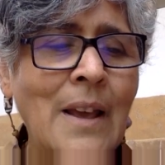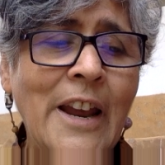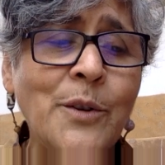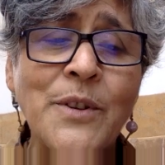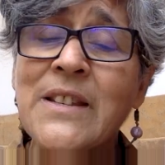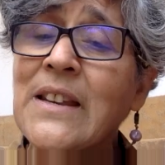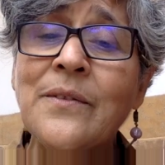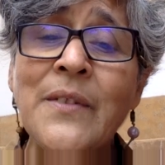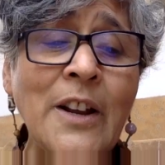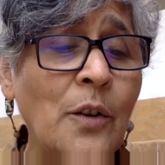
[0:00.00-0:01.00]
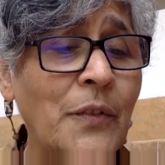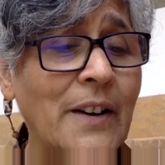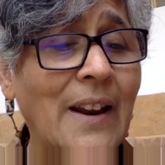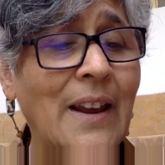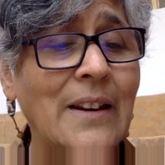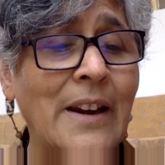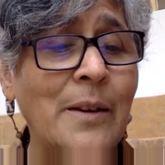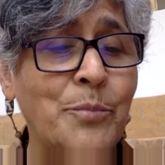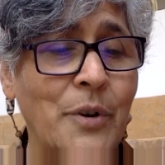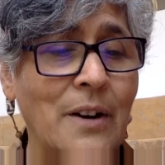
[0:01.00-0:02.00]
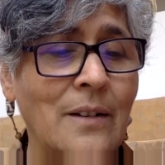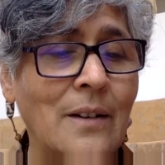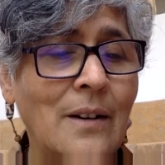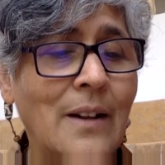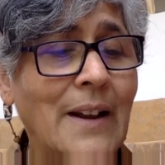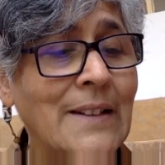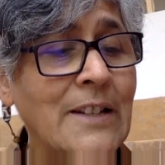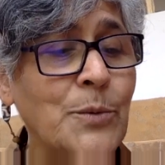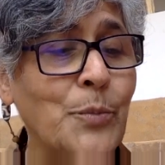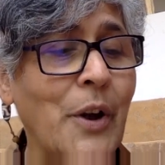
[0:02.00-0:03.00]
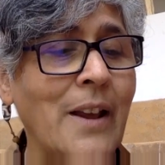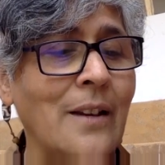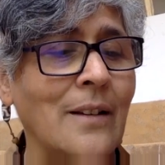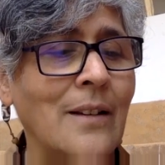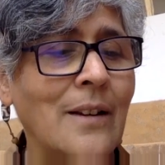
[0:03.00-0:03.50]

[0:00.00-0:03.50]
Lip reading: It was evening of a day in April, in the spring.